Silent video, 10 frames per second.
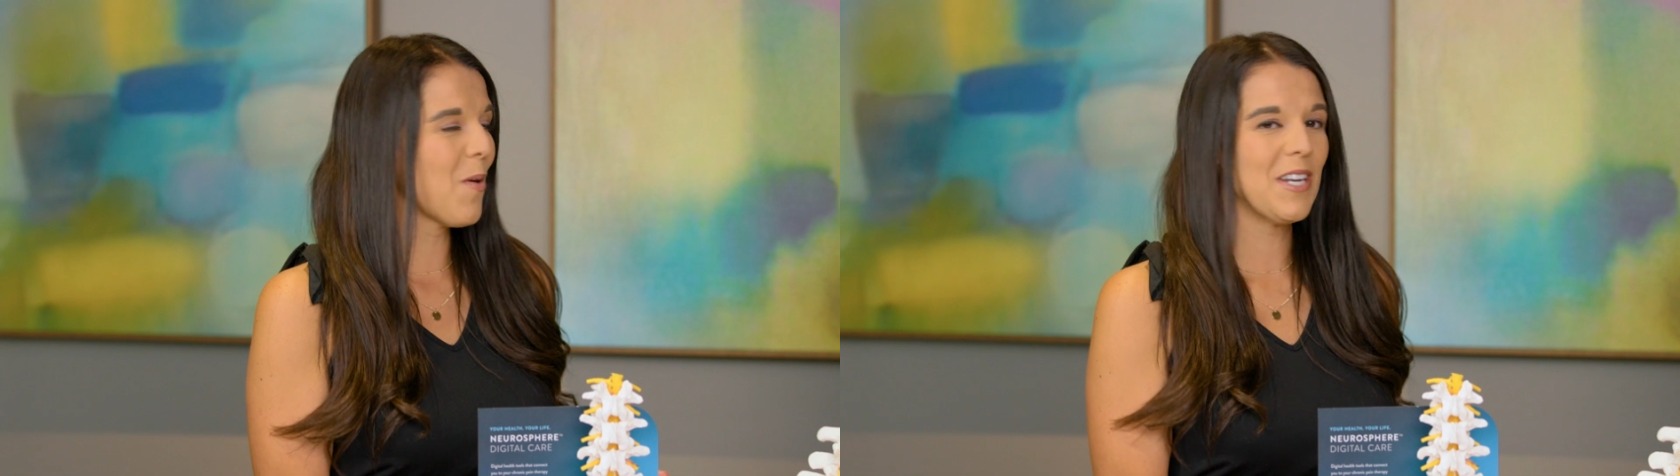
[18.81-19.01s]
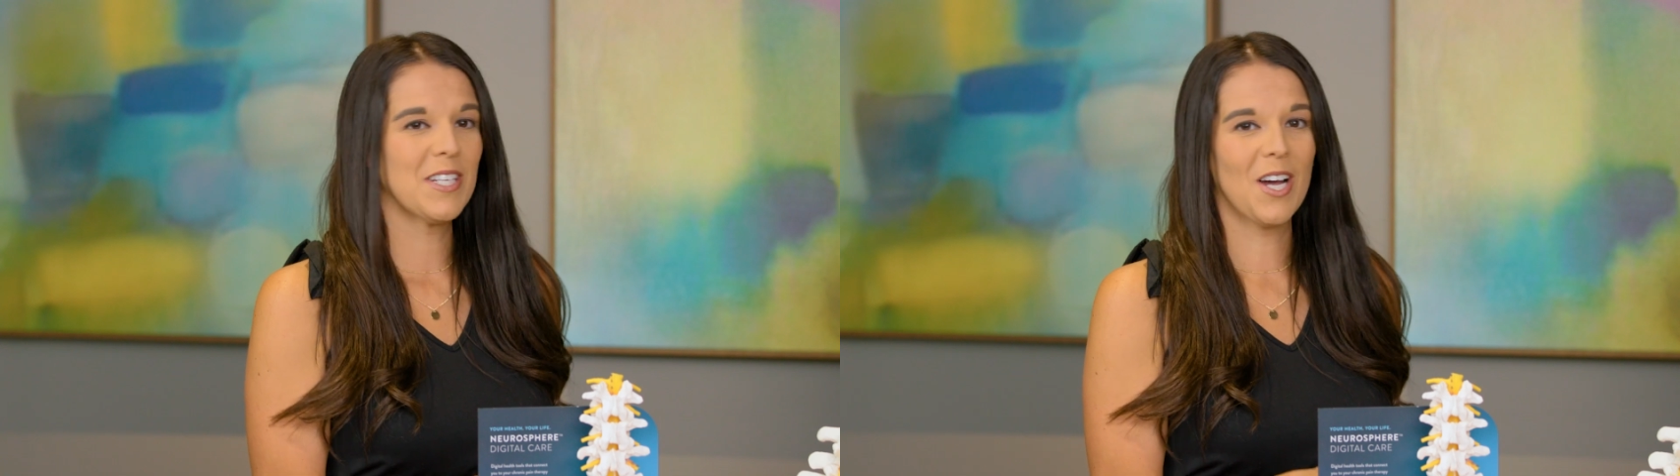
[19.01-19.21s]

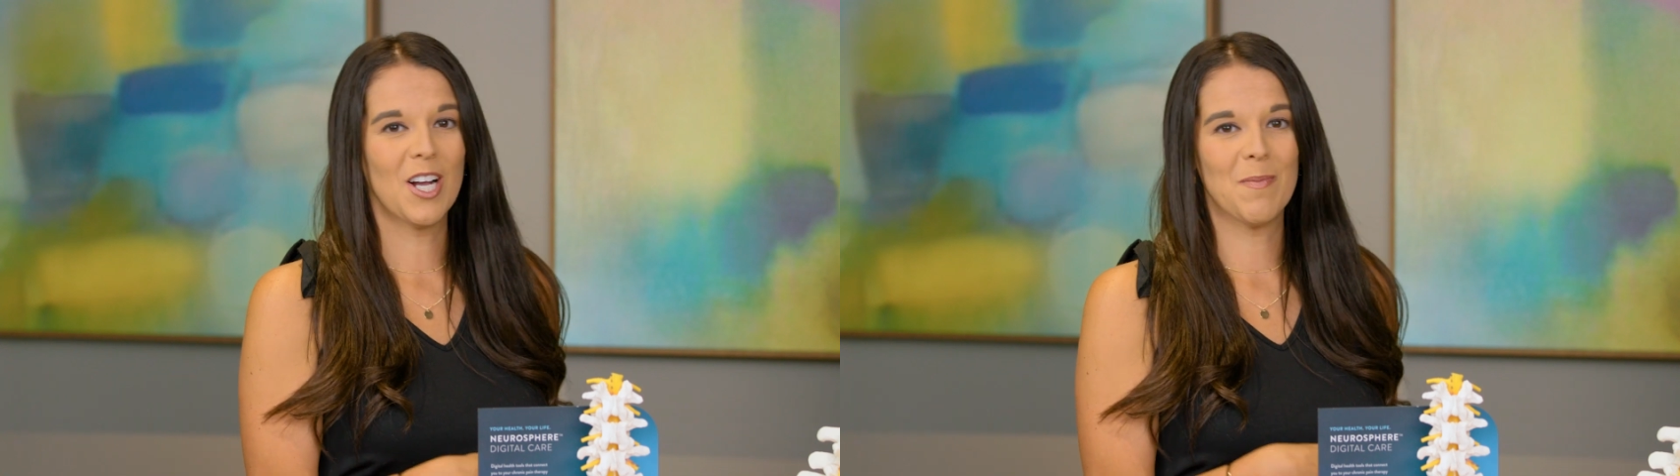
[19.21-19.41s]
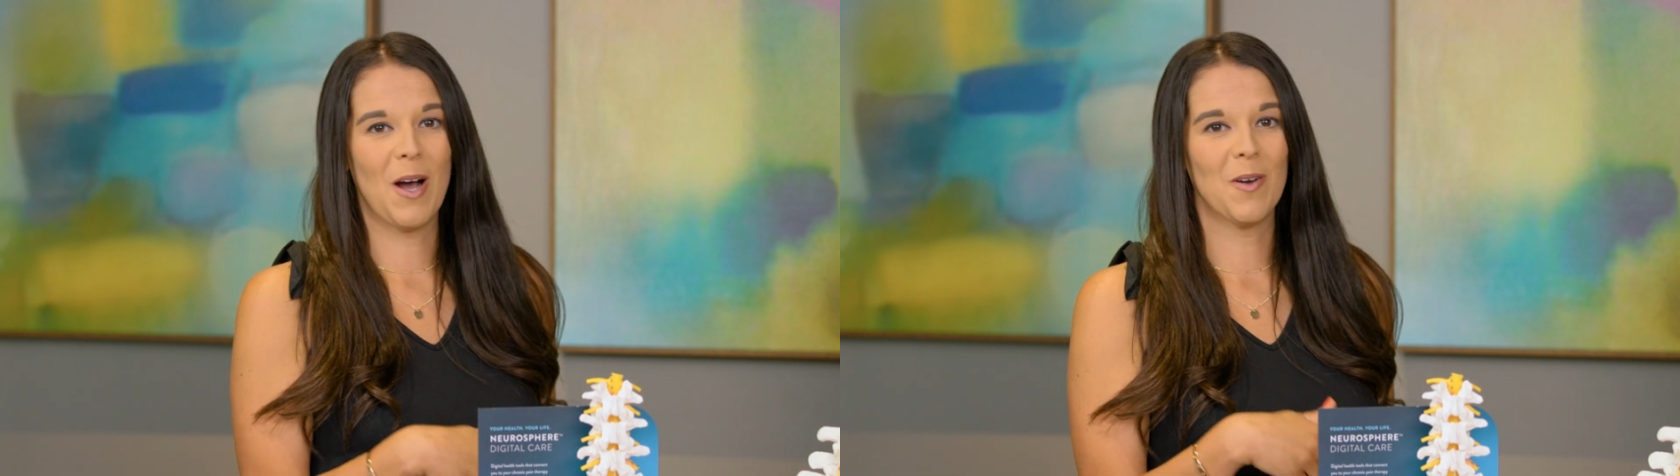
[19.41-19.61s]
going to talk
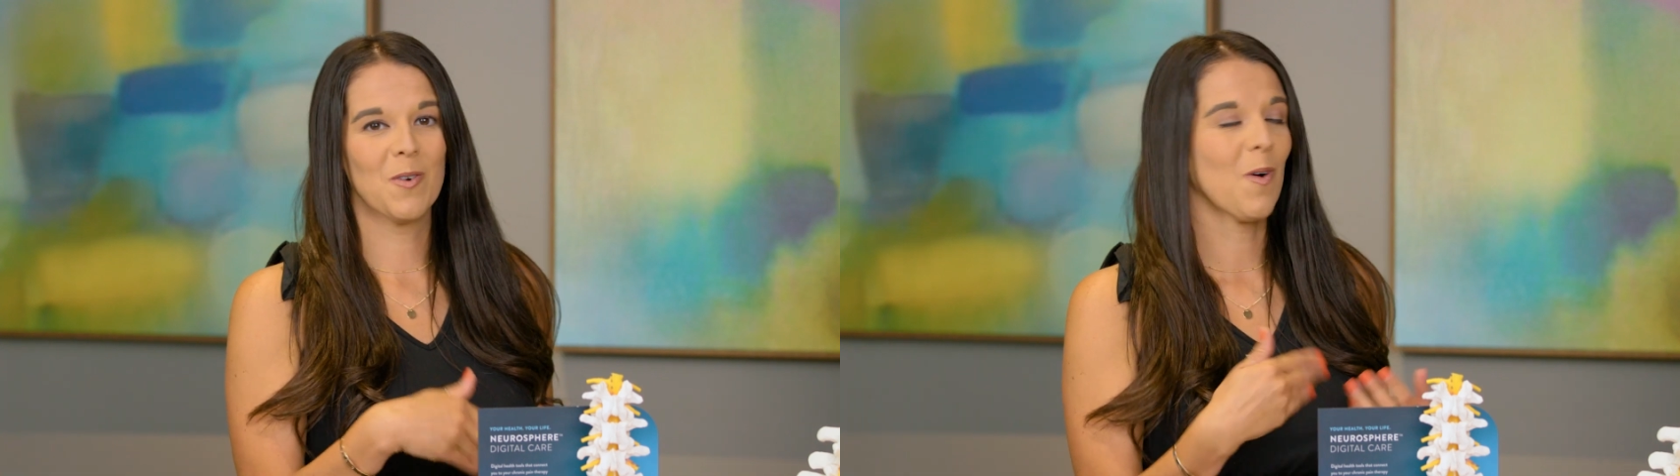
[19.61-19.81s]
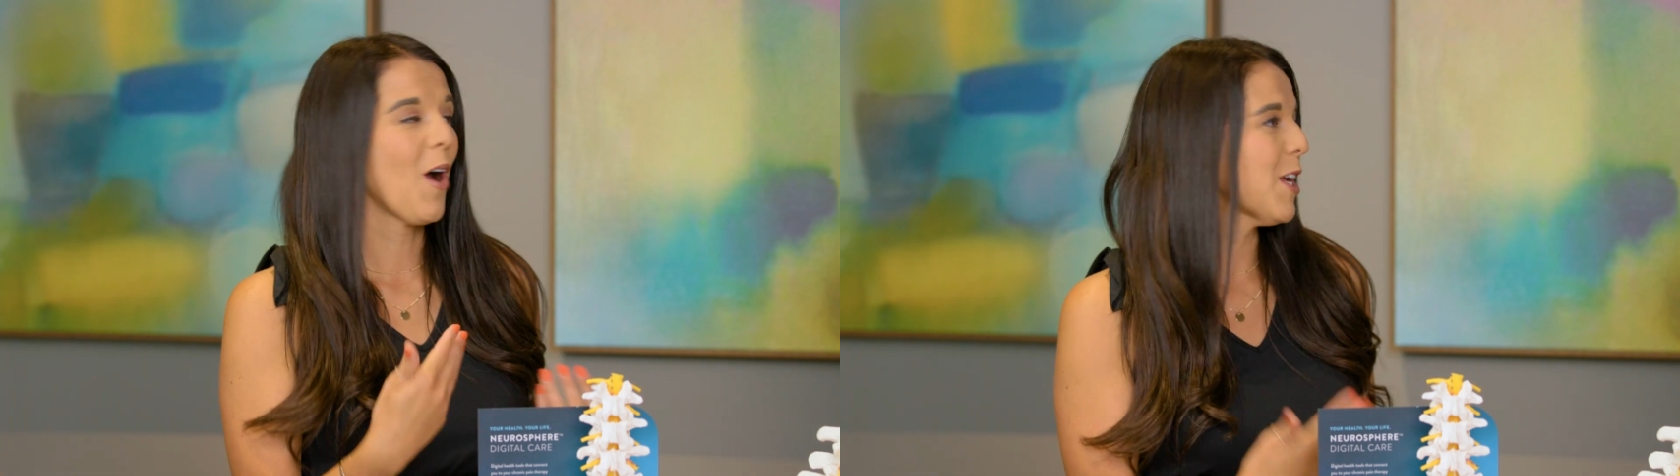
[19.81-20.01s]
about
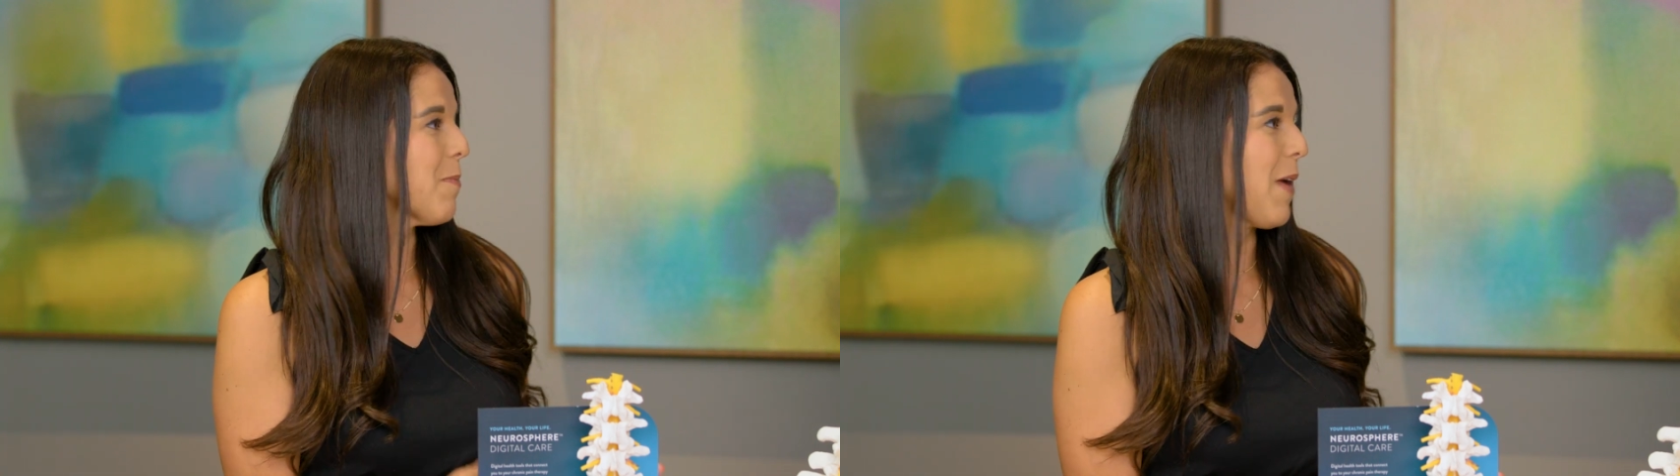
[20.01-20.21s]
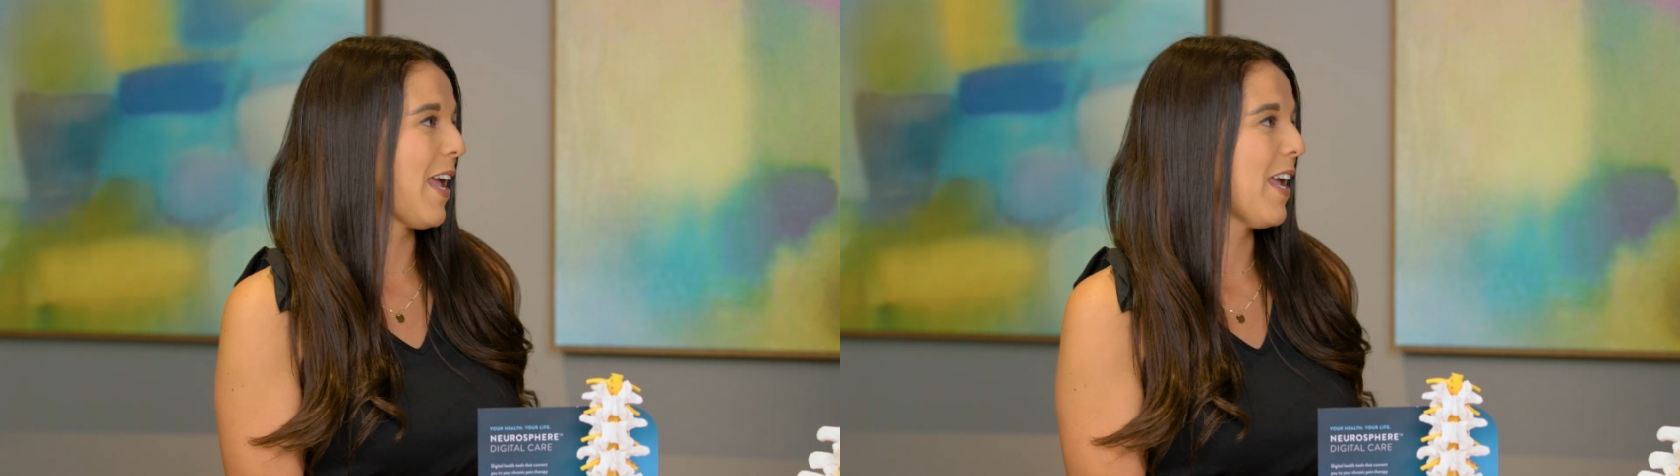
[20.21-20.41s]
chronic
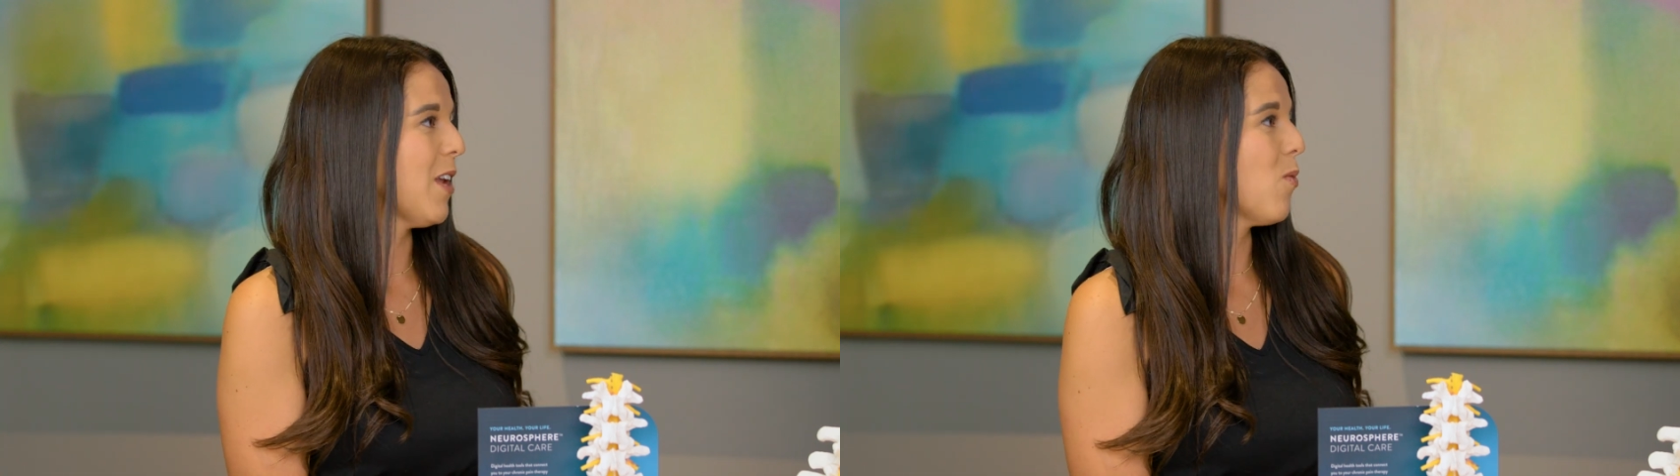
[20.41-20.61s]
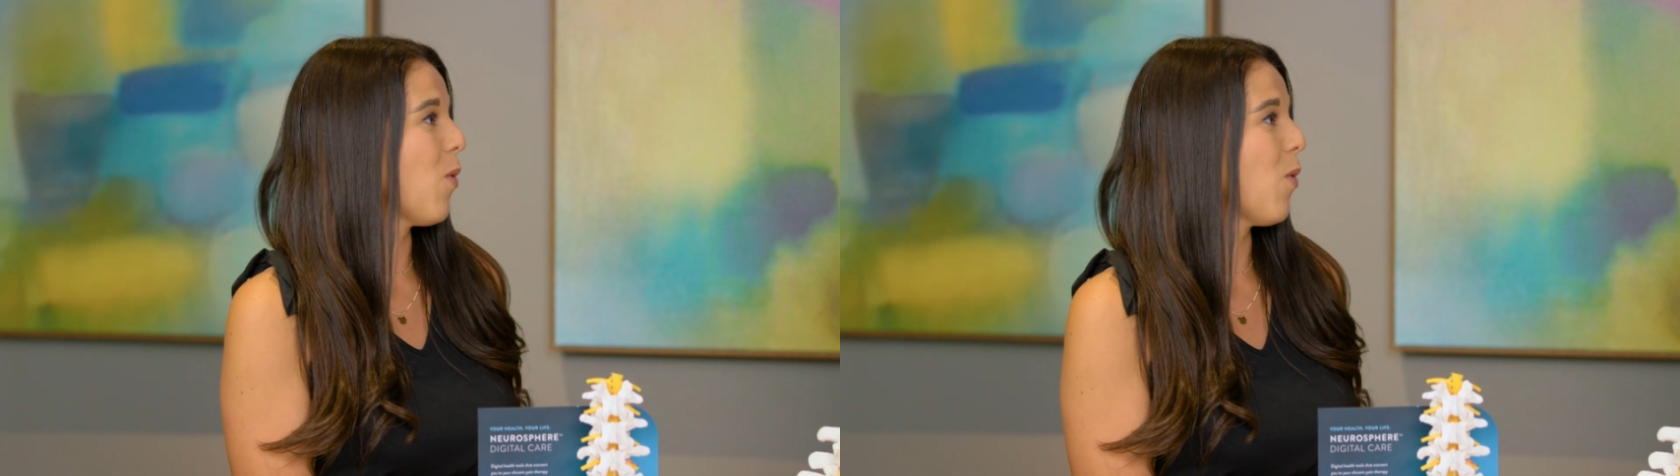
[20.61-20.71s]
pain,